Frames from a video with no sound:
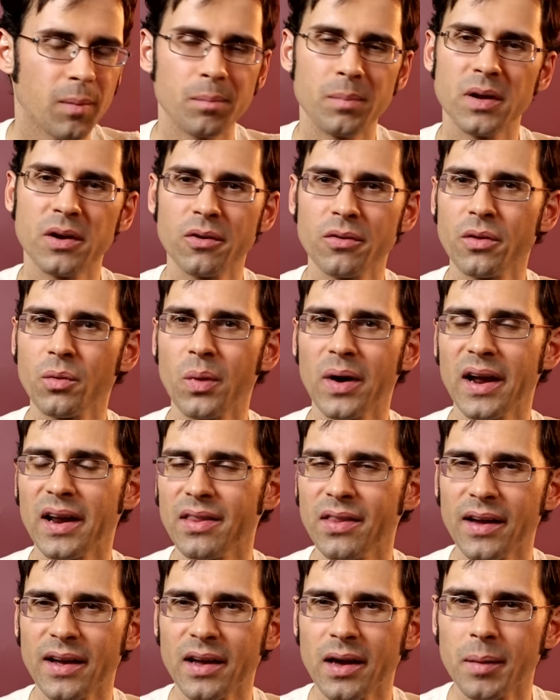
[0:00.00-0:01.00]
Bitter the
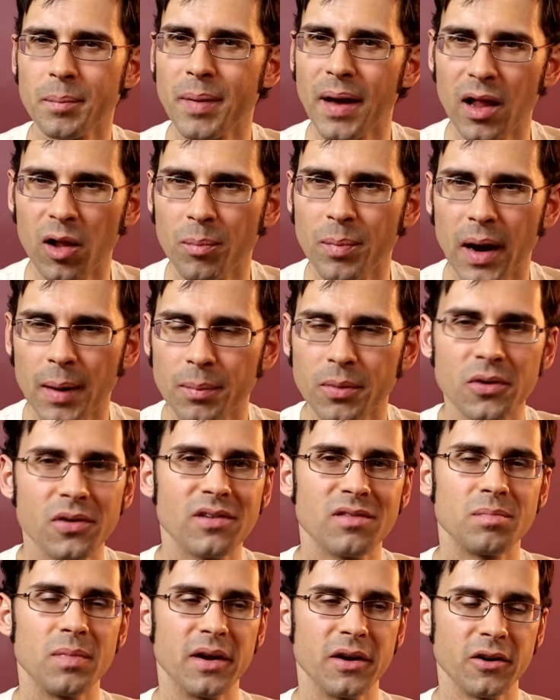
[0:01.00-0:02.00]
way like a bell pepper
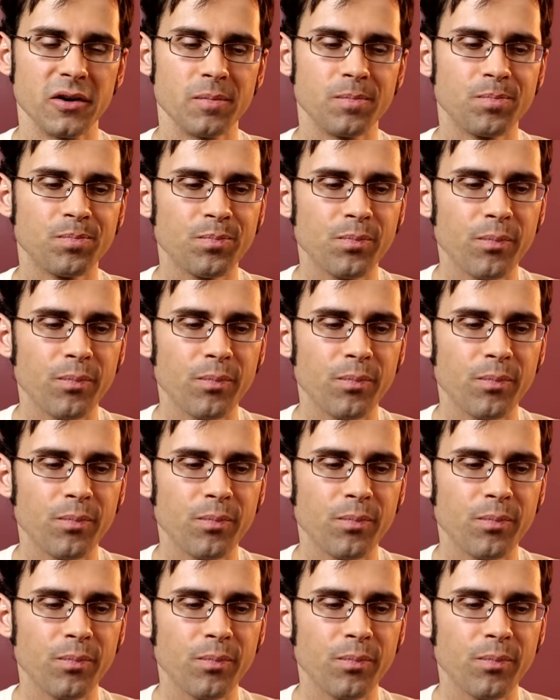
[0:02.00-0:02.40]
is bitter.